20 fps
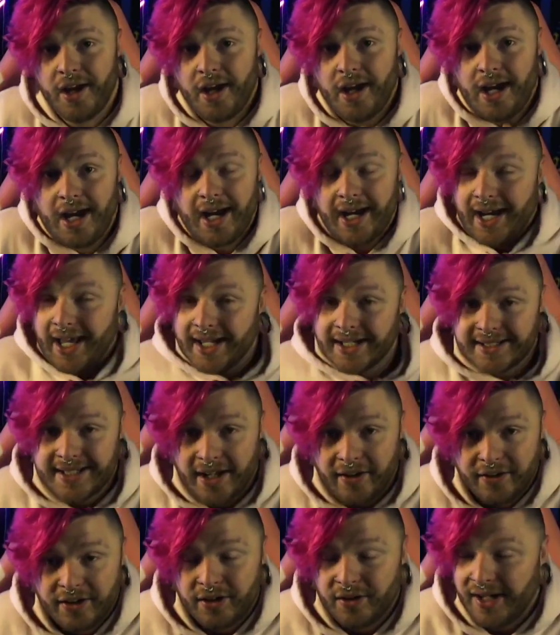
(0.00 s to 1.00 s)
I got to
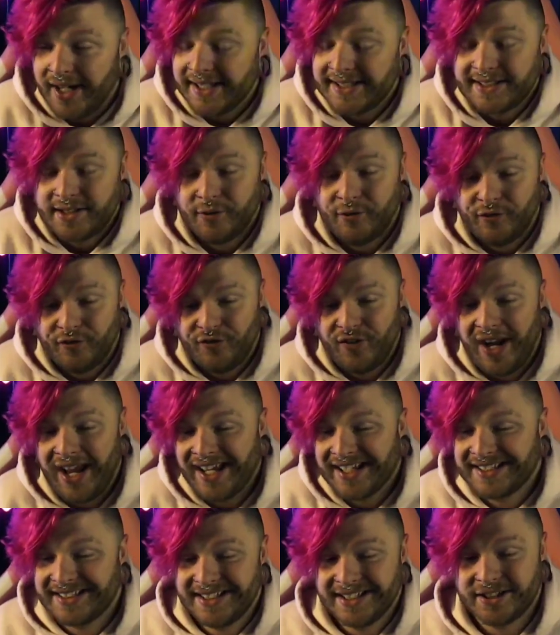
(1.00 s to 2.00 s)
tell you, it's the
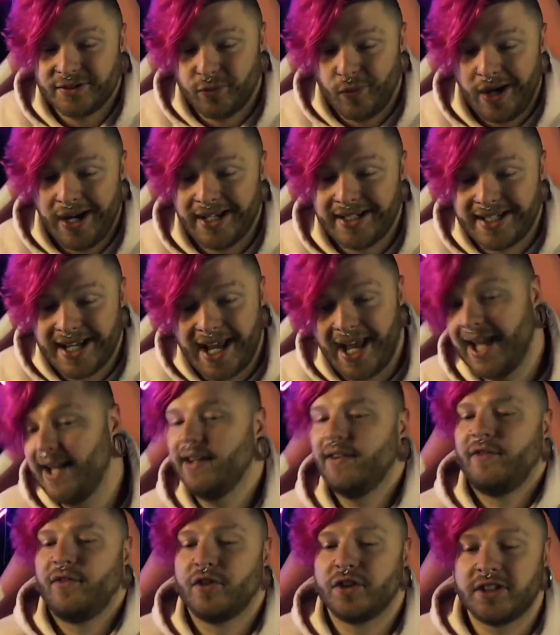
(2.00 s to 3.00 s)
fastest way to
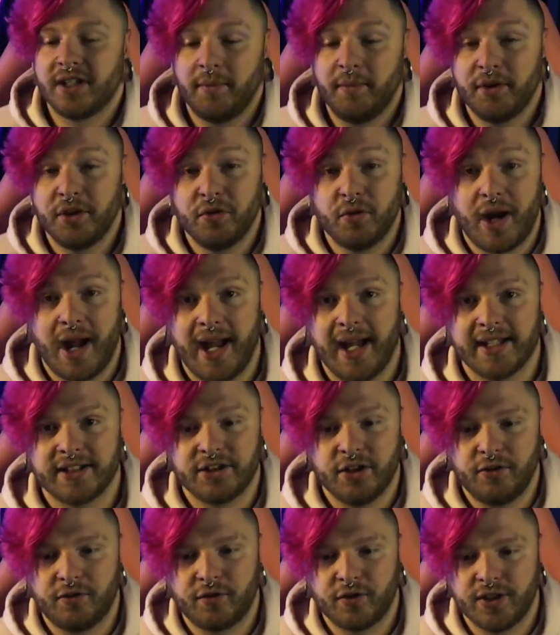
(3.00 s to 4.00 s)
edit for someone who has
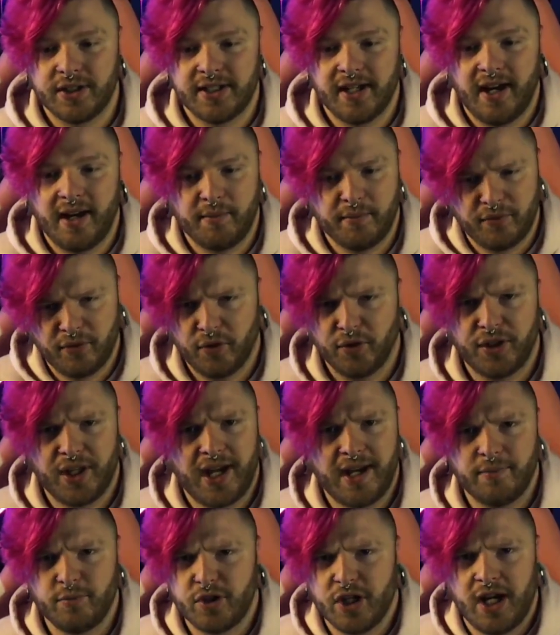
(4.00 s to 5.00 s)
no free time,
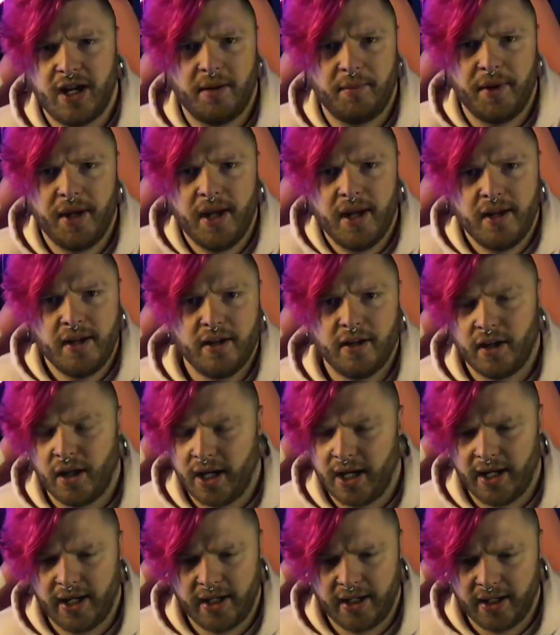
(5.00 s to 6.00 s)
full-time job.
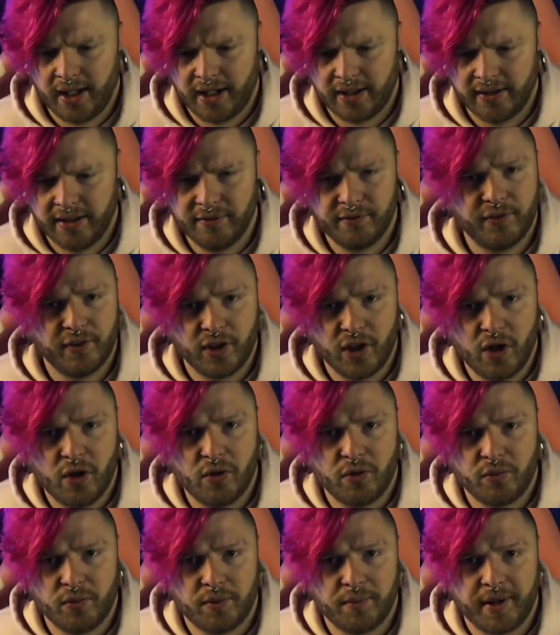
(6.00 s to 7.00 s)
I live
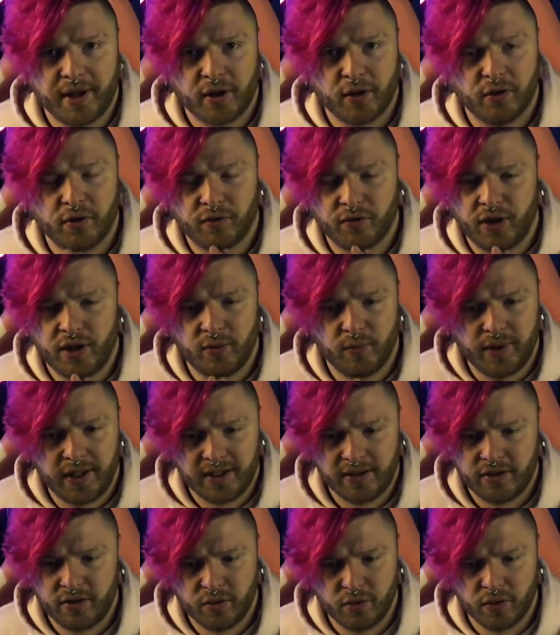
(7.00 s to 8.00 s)
alone with my girlfriend. We
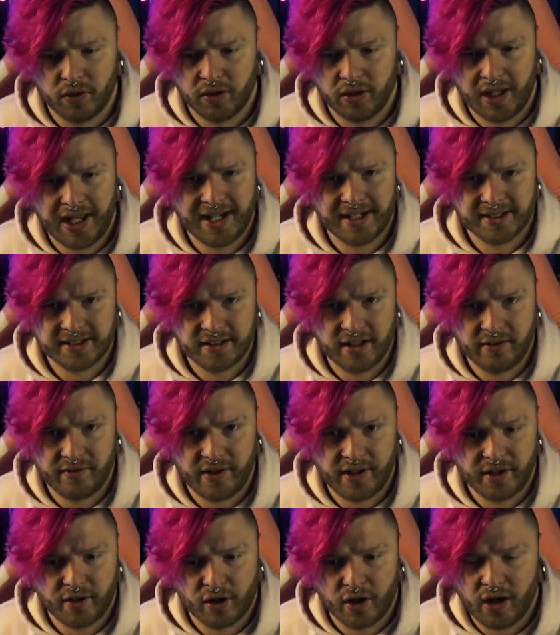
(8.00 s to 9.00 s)
do a lot of stuff
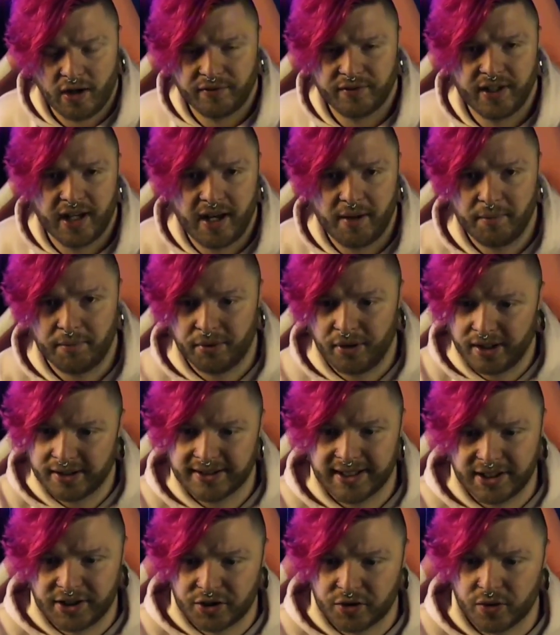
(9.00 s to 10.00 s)
on our off time. Plus,
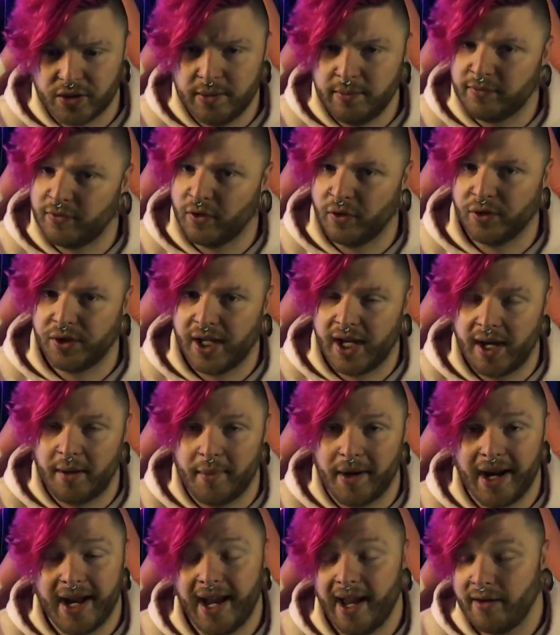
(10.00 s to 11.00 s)
I stream full-time.
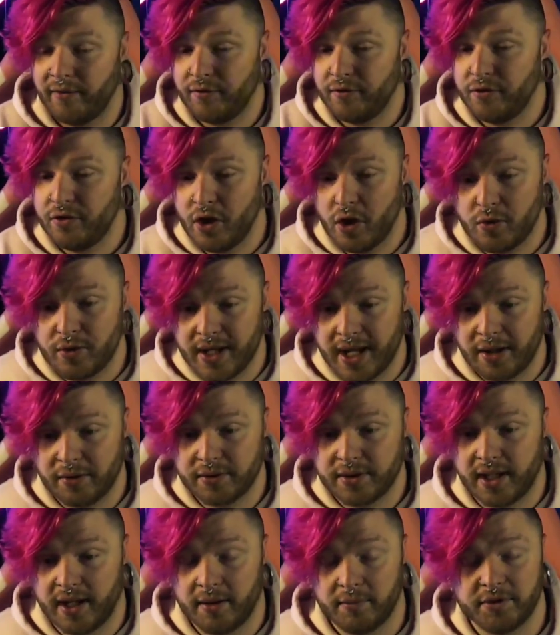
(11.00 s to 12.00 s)
I have no
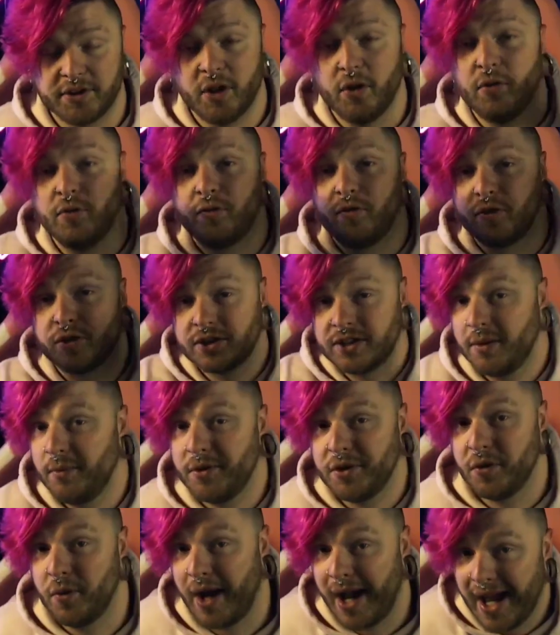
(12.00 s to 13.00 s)
downtime. So for someone
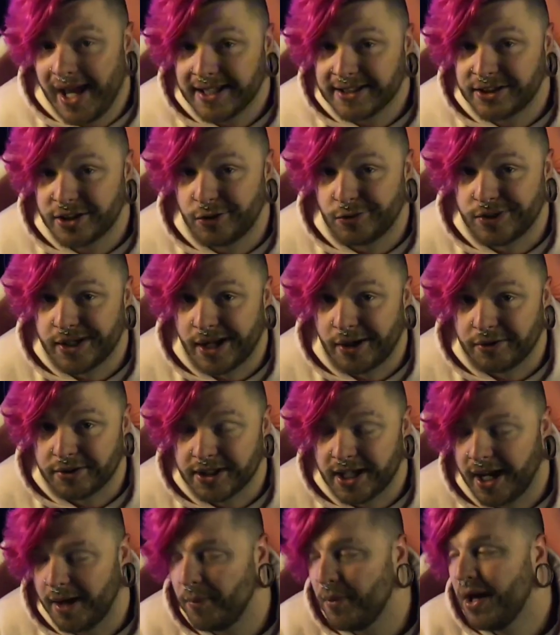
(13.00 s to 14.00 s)
who has no
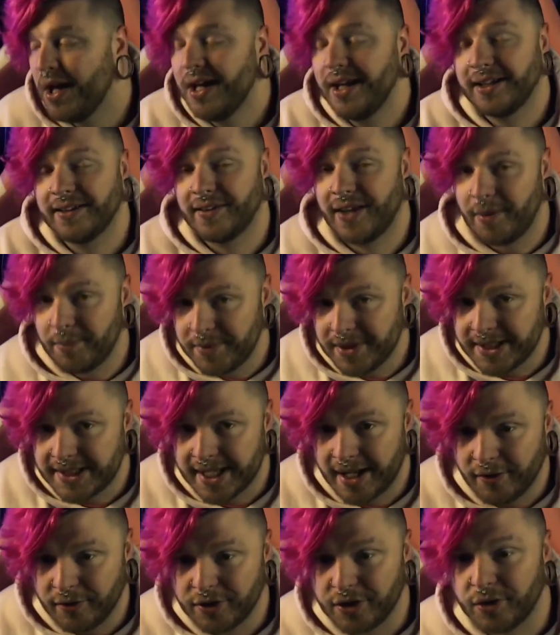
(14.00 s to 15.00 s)
downtime, let me
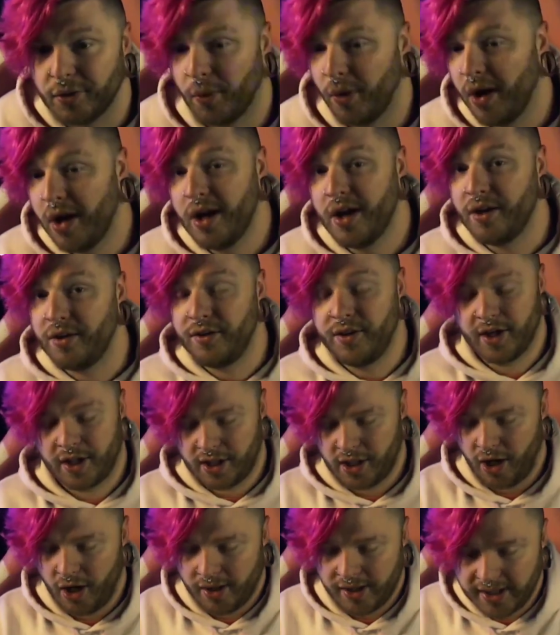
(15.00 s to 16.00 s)
tell you, the
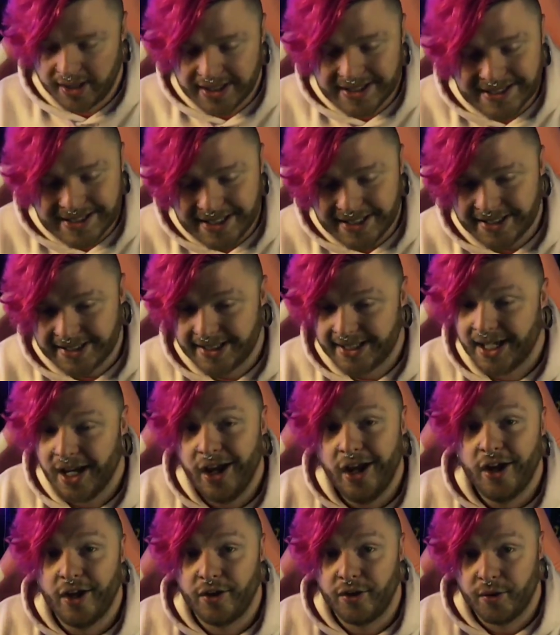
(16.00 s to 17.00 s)
cutting is easy.
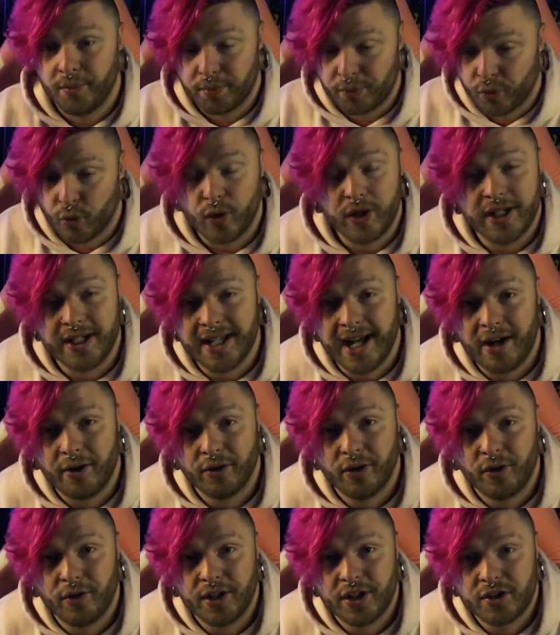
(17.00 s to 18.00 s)
The
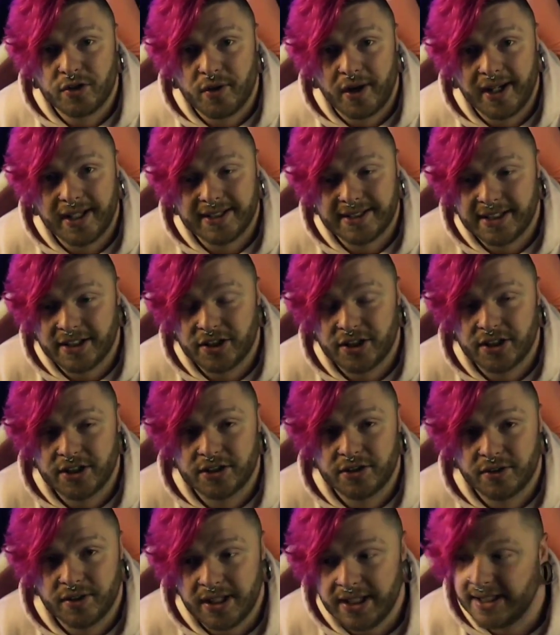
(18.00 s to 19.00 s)
pre-downloaded transitions
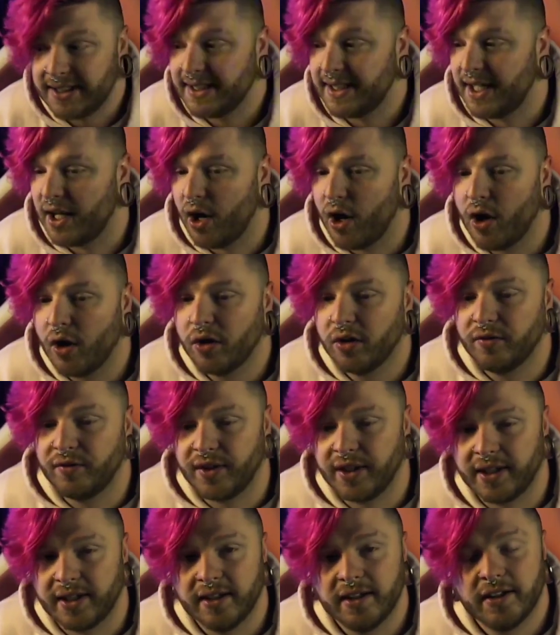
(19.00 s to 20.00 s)
are easy. All of
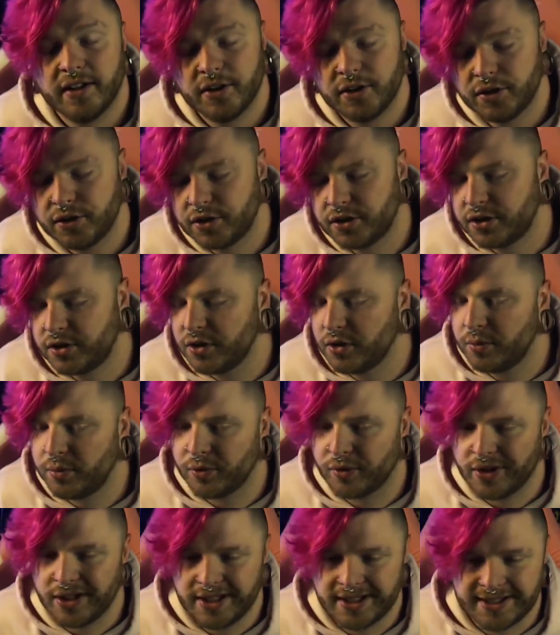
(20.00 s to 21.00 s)
it super
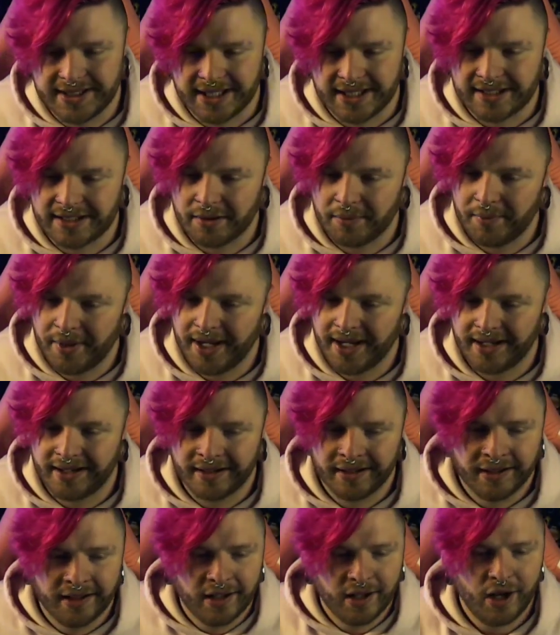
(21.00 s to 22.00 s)
easy to make
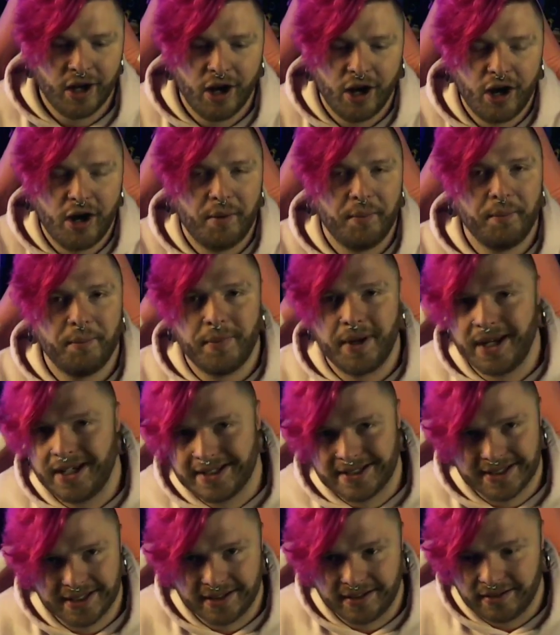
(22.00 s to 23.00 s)

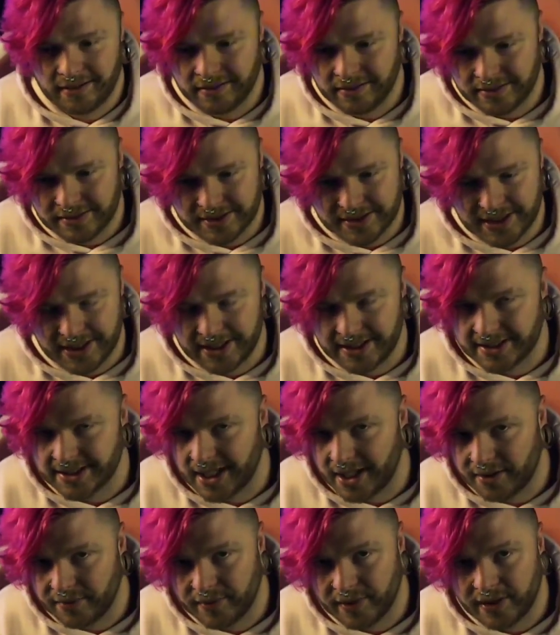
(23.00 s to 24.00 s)
amazing scenes
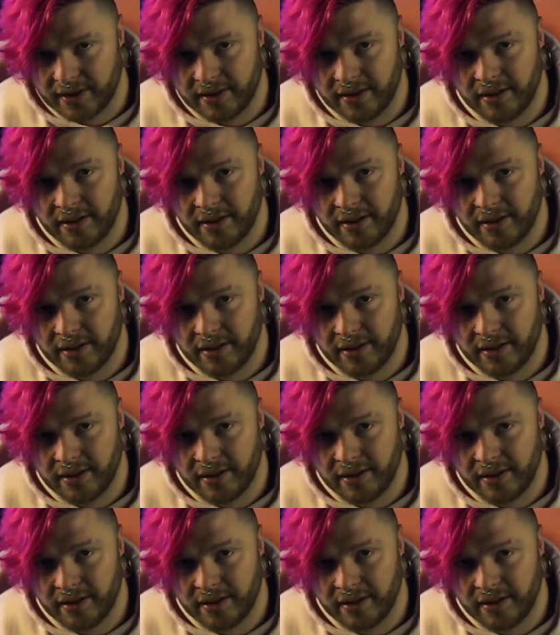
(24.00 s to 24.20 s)
out of it.